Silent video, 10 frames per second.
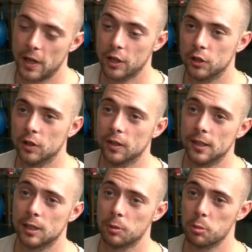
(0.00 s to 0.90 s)
energy that
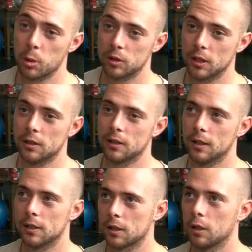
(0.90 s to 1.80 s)
needs to be put in,
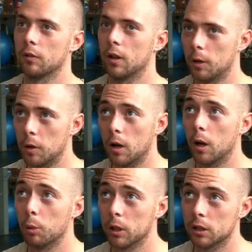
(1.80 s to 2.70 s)
and it's kind of like,
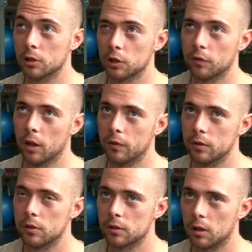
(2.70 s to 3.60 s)
am I going to survive at
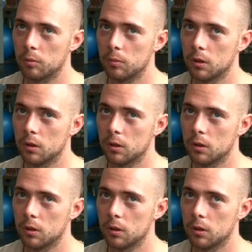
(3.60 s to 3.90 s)
this time?